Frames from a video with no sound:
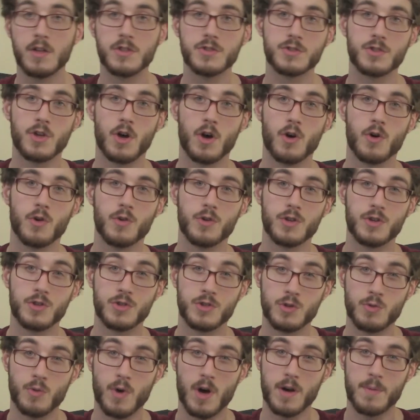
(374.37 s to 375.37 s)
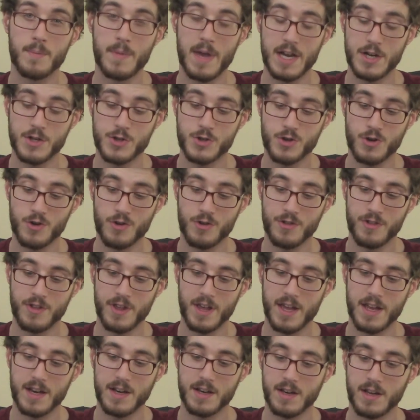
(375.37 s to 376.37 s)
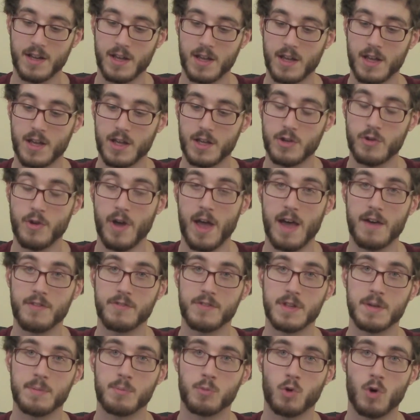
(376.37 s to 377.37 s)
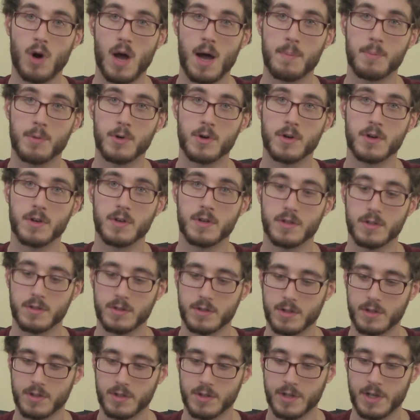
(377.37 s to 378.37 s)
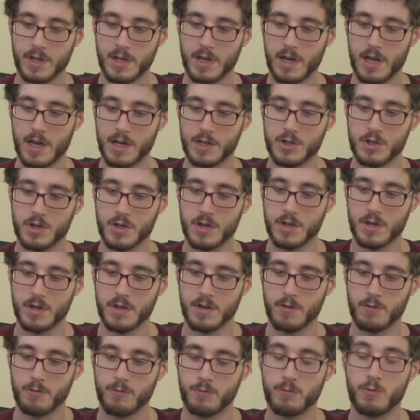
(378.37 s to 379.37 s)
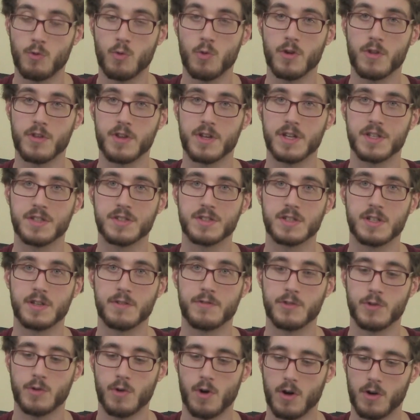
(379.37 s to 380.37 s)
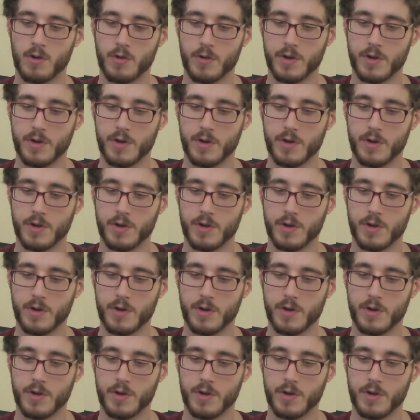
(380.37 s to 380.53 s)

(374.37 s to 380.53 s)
So you do want to make sure that you have the proper connection for this if you are